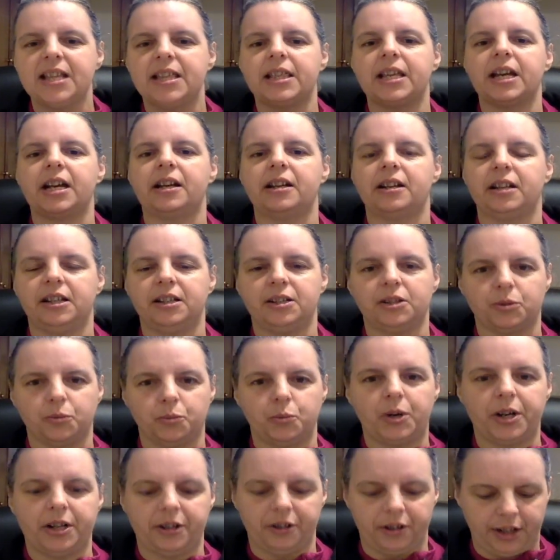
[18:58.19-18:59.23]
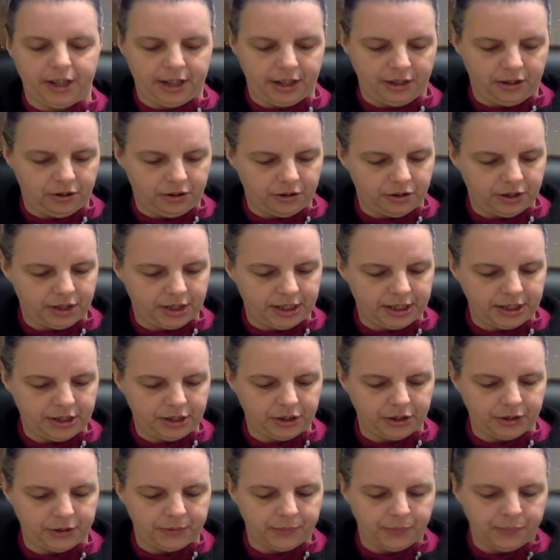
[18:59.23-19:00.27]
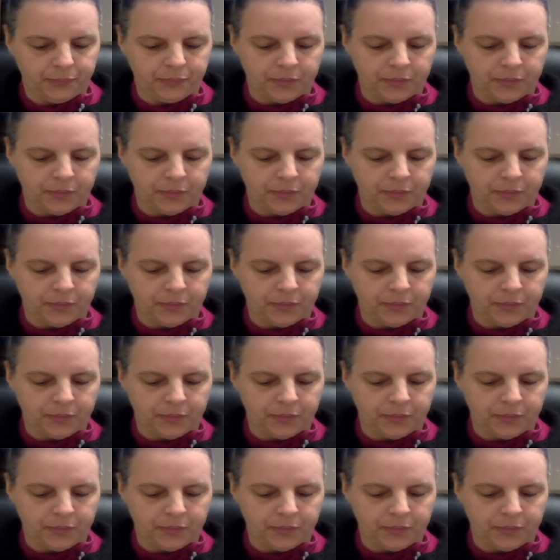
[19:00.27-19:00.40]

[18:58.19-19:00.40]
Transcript: that is what you're getting hooked into?